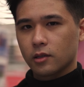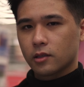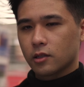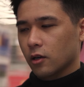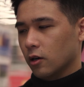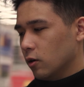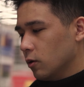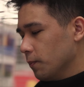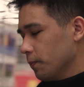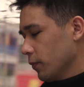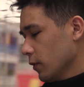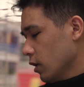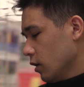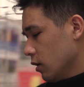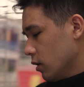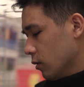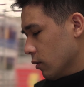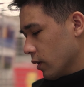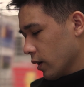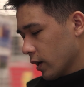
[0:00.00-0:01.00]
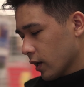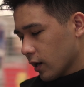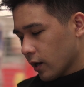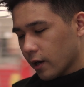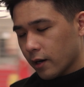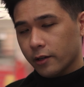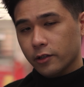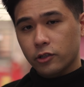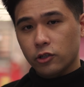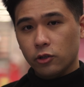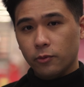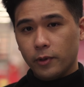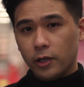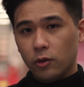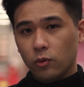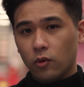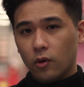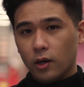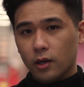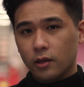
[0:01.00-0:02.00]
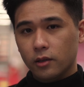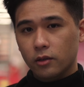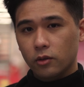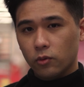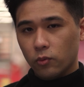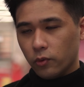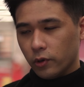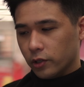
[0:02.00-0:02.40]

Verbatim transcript: So we're gonna get a two B one,